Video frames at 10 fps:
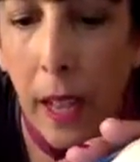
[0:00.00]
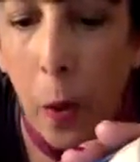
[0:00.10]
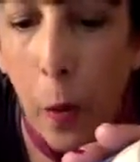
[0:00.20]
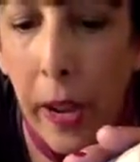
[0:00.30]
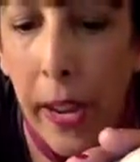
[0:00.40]

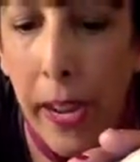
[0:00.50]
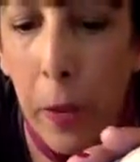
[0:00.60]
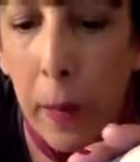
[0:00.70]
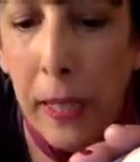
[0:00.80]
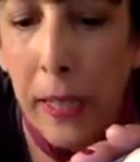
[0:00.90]
When I hear
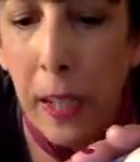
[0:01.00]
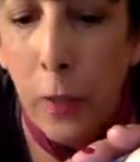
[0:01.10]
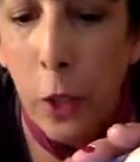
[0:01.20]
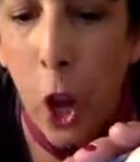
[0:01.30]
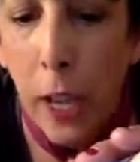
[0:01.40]

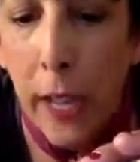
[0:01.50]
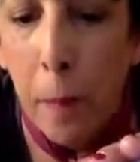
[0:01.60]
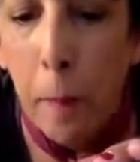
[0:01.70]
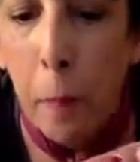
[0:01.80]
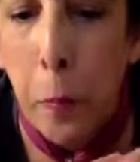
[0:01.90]
myself talking